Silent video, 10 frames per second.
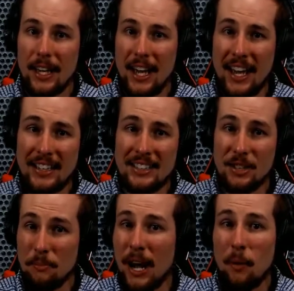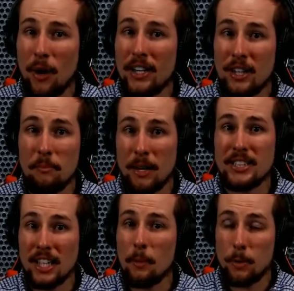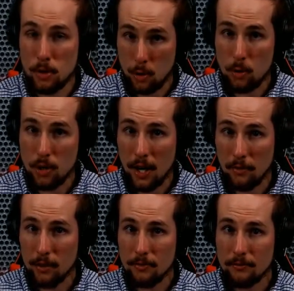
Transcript: and you might wind up messing up your screwdriver.